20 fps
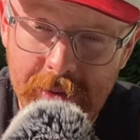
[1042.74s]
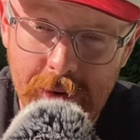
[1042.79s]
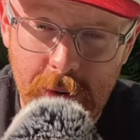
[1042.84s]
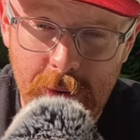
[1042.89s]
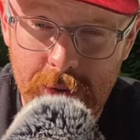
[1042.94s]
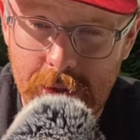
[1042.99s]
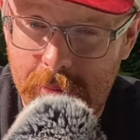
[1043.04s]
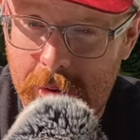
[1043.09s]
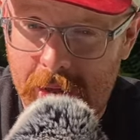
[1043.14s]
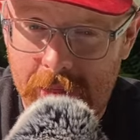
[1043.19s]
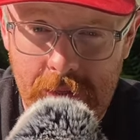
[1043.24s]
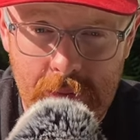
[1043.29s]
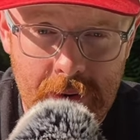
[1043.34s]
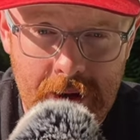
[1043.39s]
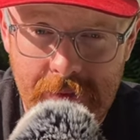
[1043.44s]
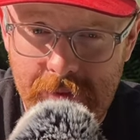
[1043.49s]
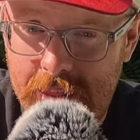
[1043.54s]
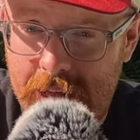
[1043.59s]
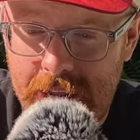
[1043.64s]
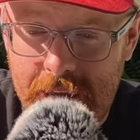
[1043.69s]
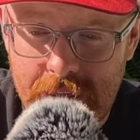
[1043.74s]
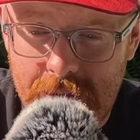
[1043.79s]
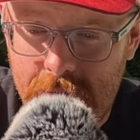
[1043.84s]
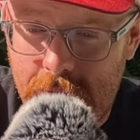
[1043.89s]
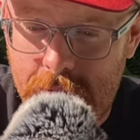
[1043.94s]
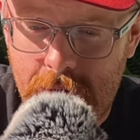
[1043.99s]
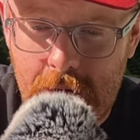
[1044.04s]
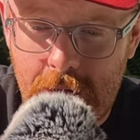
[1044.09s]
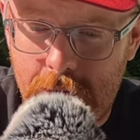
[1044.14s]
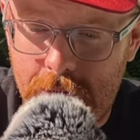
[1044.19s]
euros a month, whatever that is in your
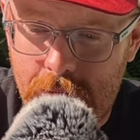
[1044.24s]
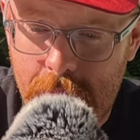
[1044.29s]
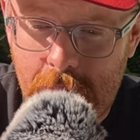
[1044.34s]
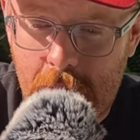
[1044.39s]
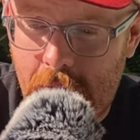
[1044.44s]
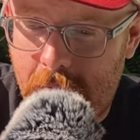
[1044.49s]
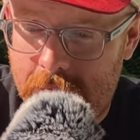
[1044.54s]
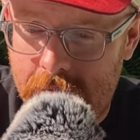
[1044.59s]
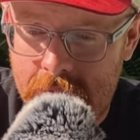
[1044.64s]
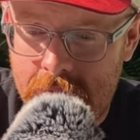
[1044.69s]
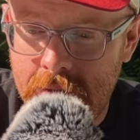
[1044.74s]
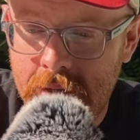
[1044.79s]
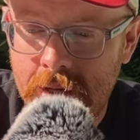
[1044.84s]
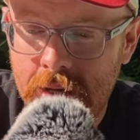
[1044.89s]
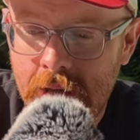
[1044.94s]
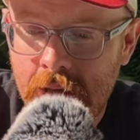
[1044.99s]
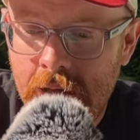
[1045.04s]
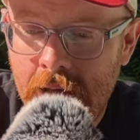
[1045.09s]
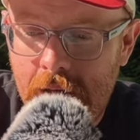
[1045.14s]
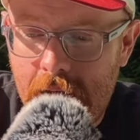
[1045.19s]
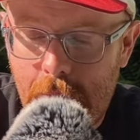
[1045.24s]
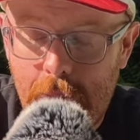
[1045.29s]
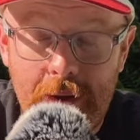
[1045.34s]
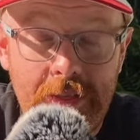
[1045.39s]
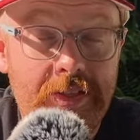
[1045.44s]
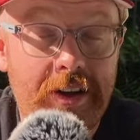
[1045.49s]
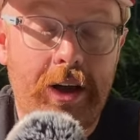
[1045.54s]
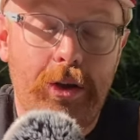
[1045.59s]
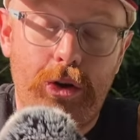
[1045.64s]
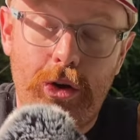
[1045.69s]
dollars or pounds. And with
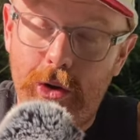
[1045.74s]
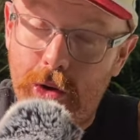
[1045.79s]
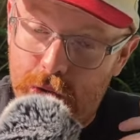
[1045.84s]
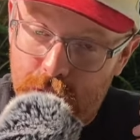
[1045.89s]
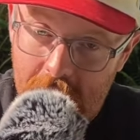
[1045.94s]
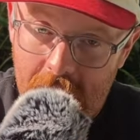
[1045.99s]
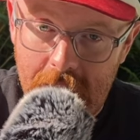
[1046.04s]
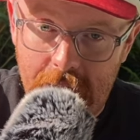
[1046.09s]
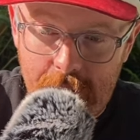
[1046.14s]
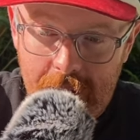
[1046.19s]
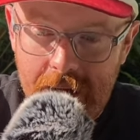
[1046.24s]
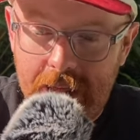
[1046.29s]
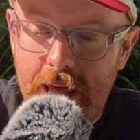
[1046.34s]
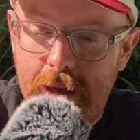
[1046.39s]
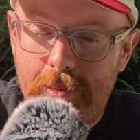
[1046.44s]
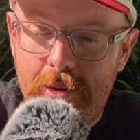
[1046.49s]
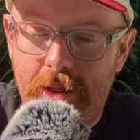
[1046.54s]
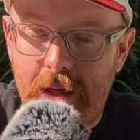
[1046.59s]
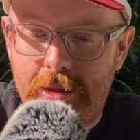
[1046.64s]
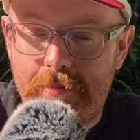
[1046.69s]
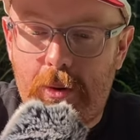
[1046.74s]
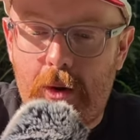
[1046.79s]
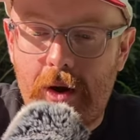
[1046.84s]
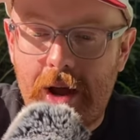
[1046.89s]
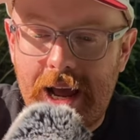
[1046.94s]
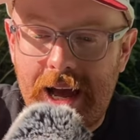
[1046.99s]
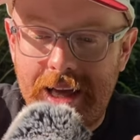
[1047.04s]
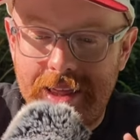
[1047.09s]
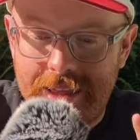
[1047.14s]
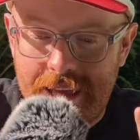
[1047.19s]
that, you are genuinely keeping this
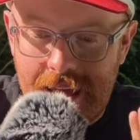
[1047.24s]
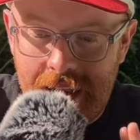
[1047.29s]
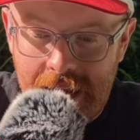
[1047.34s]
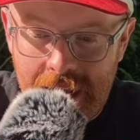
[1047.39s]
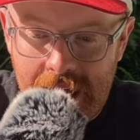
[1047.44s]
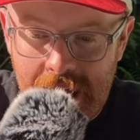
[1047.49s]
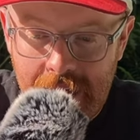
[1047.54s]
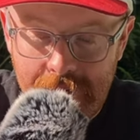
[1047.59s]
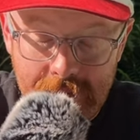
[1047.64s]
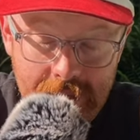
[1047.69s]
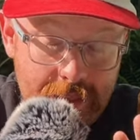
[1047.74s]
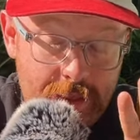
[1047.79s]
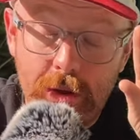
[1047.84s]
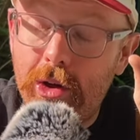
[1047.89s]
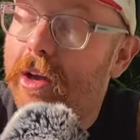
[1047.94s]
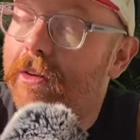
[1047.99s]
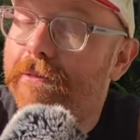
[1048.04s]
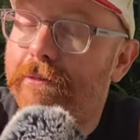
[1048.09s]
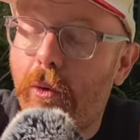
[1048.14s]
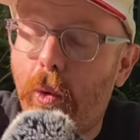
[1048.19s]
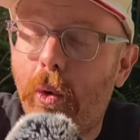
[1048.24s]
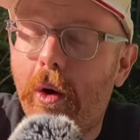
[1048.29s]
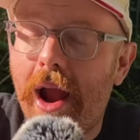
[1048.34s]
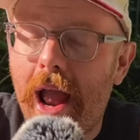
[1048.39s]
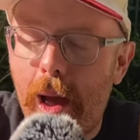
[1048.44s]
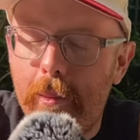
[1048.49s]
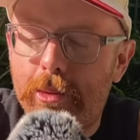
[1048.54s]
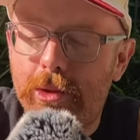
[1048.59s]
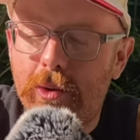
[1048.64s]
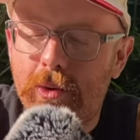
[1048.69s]
podcast alive. Listen, you get four
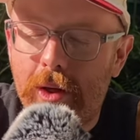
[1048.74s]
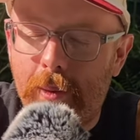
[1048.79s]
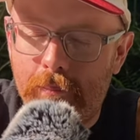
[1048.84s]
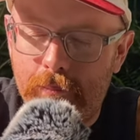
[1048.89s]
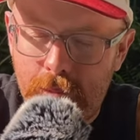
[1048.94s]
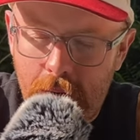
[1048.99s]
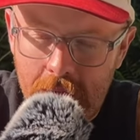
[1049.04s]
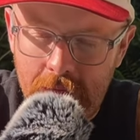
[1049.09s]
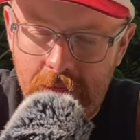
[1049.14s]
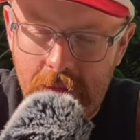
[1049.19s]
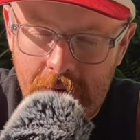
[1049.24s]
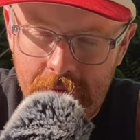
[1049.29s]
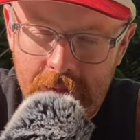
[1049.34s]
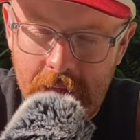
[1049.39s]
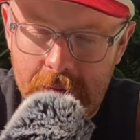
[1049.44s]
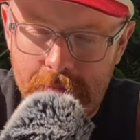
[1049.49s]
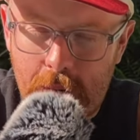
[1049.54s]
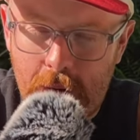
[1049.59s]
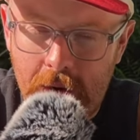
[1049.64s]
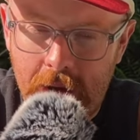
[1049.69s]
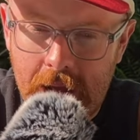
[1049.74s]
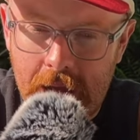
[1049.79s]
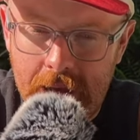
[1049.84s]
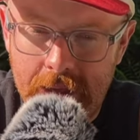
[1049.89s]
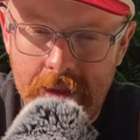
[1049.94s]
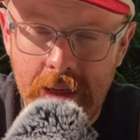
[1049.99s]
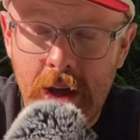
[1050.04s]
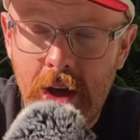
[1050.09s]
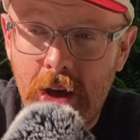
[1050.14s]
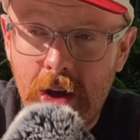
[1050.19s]
episodes a month of this
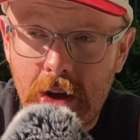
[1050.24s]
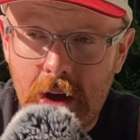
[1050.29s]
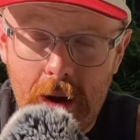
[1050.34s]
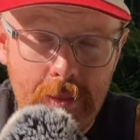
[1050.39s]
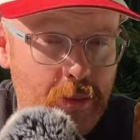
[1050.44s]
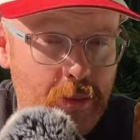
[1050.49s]
podcast. Come